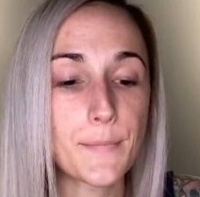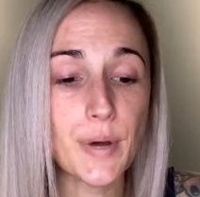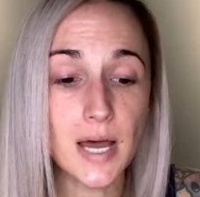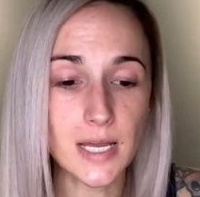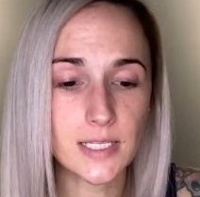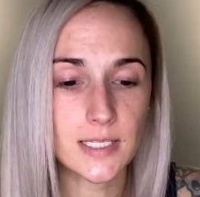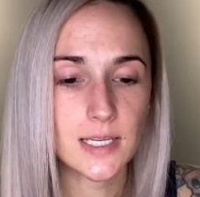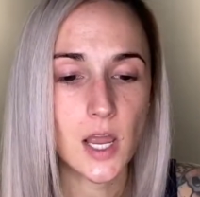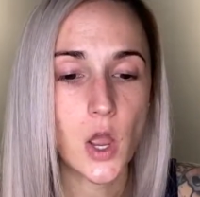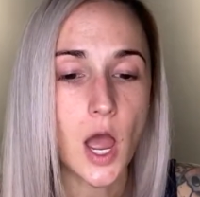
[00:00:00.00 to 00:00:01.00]
but
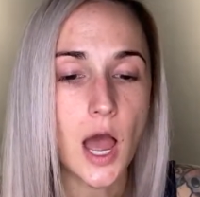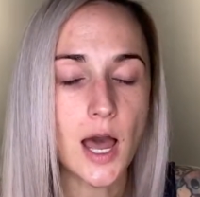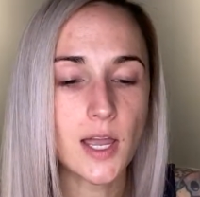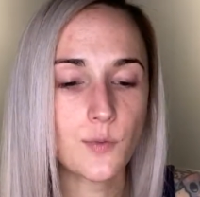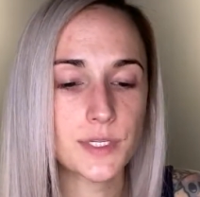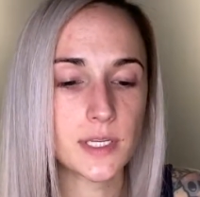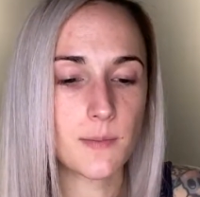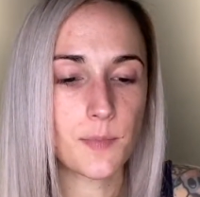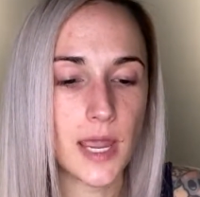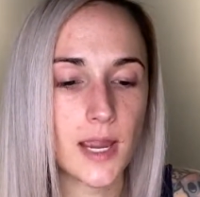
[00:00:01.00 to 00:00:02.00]
I was
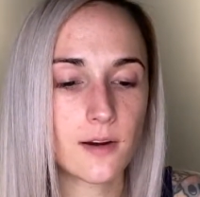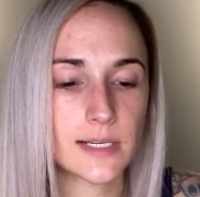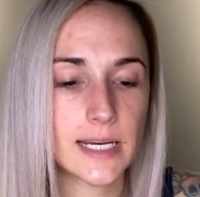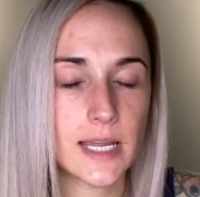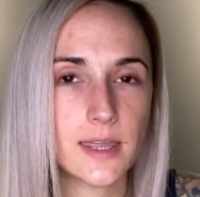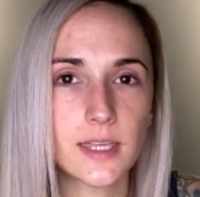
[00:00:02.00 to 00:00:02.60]
comparing